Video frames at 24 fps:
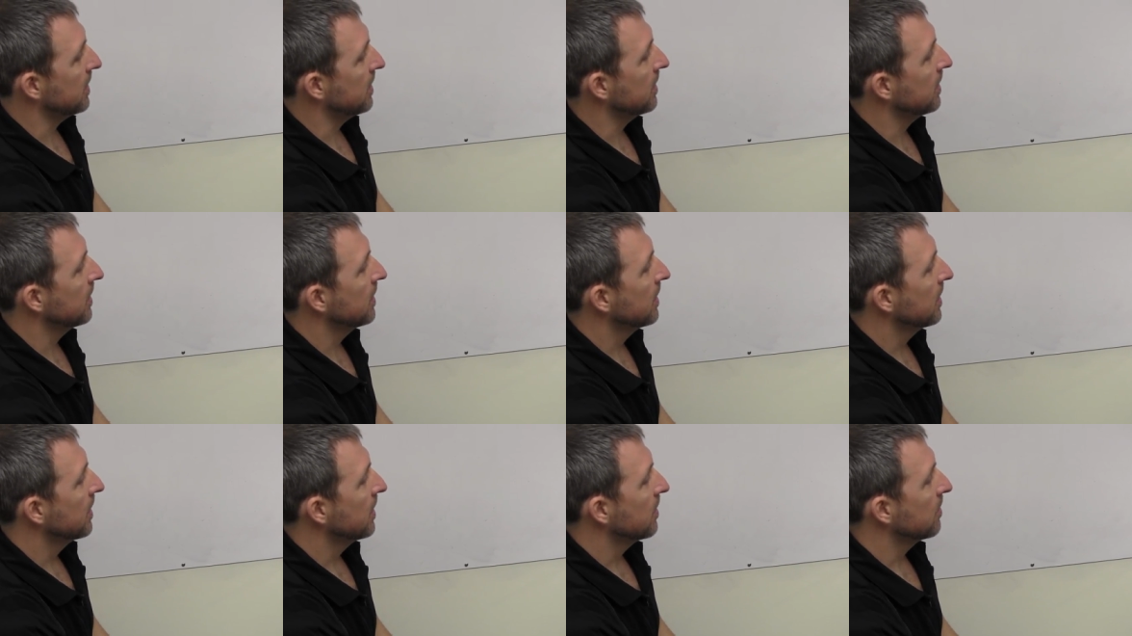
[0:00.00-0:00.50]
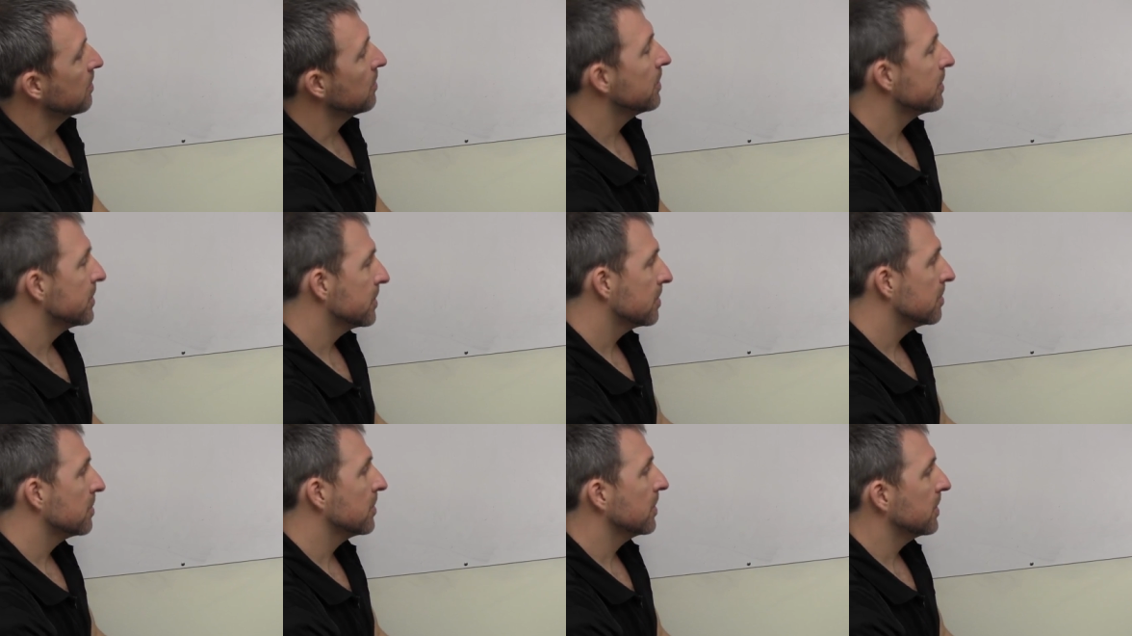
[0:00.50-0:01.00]
D,
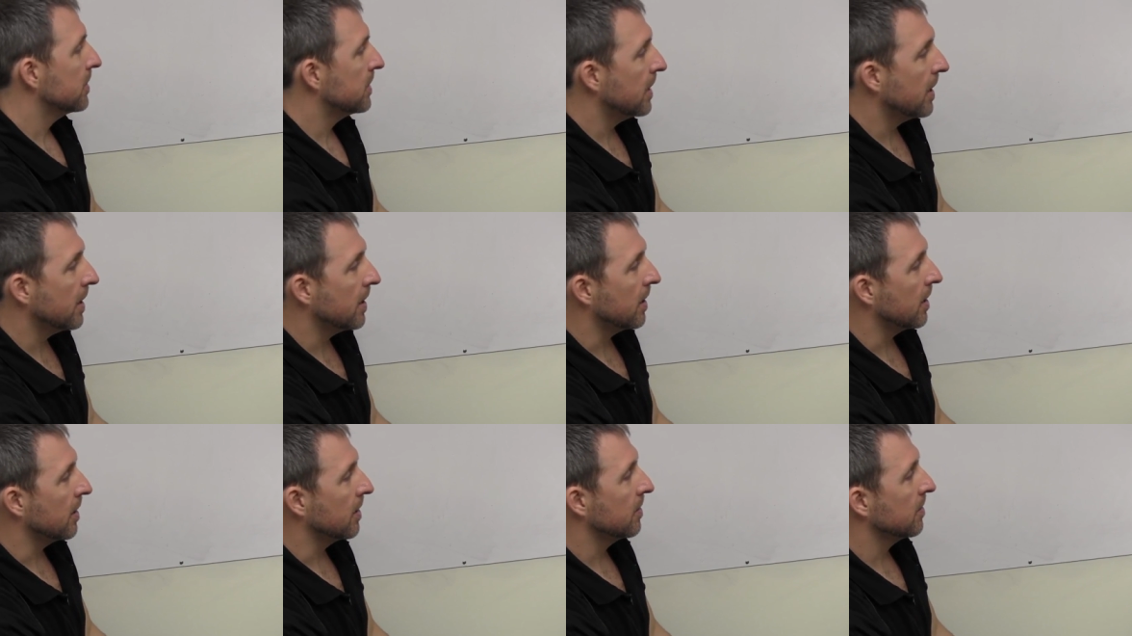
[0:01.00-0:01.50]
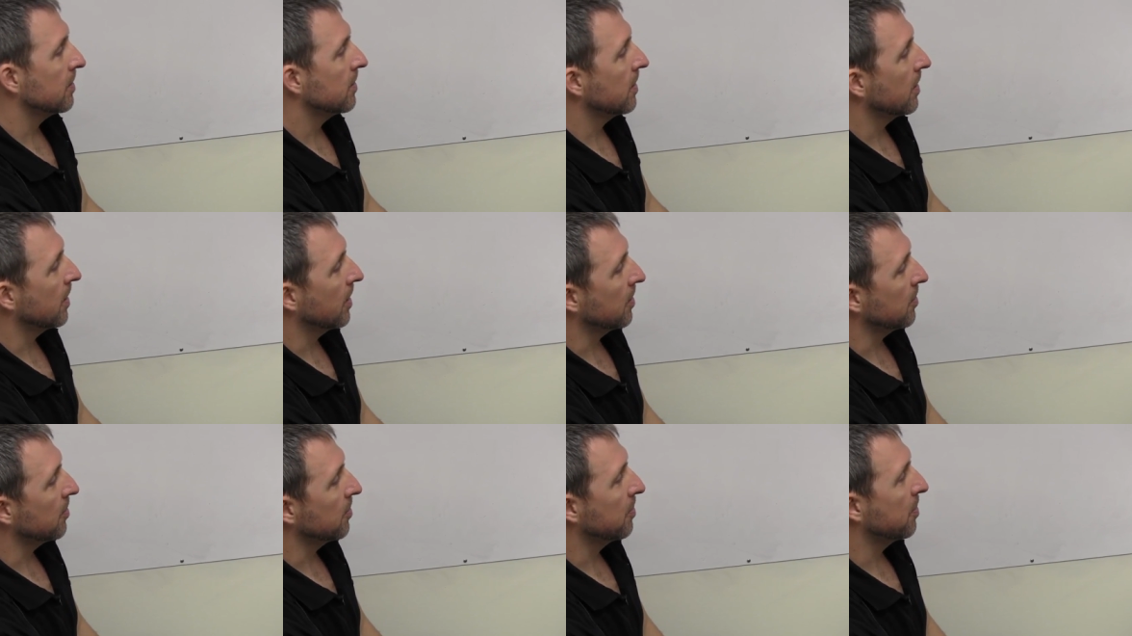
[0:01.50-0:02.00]
with some good data.
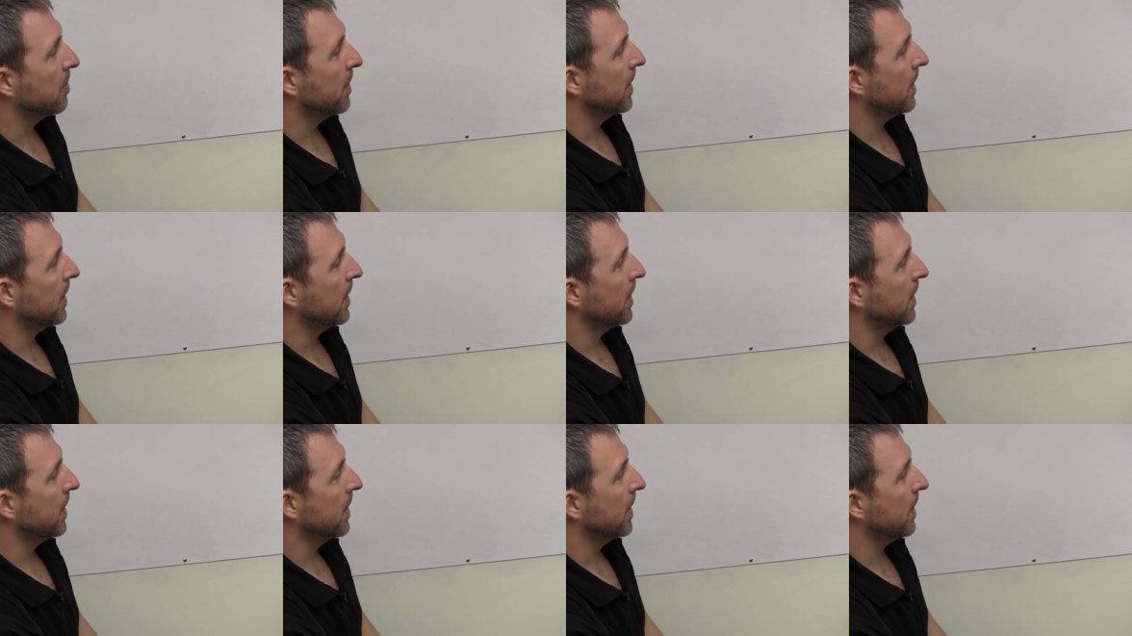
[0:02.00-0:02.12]
Uh,